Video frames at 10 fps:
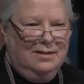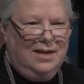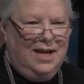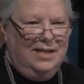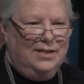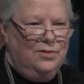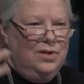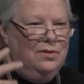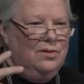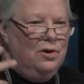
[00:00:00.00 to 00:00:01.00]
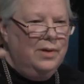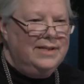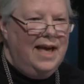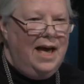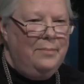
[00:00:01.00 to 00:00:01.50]
Okay, so you know
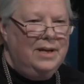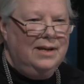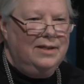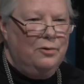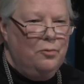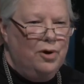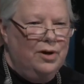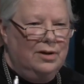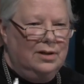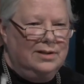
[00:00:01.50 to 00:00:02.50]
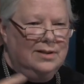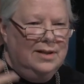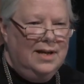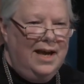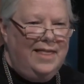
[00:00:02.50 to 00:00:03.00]
what's happening in the world.
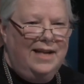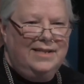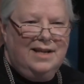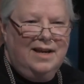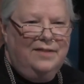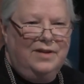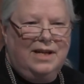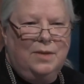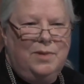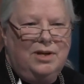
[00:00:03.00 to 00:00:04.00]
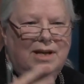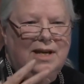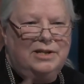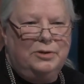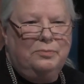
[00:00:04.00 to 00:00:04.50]
That's a kind of a
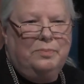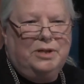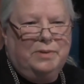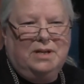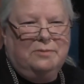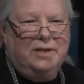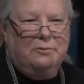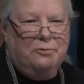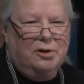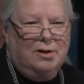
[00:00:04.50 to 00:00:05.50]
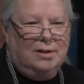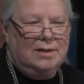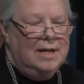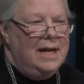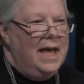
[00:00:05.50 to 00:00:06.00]
communication between you and the world.
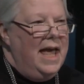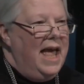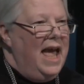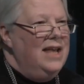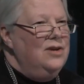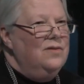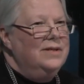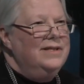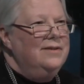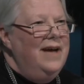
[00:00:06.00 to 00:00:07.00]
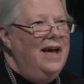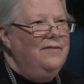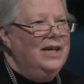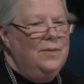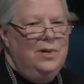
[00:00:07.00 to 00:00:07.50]
And you also
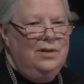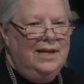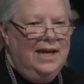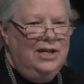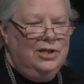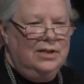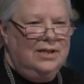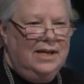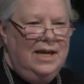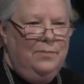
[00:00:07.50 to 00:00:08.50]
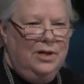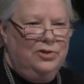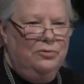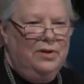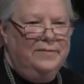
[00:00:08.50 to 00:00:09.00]
have communication to keep
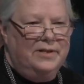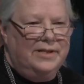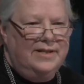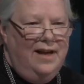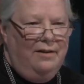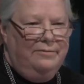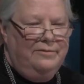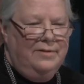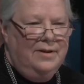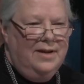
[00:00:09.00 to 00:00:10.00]
control of yourself.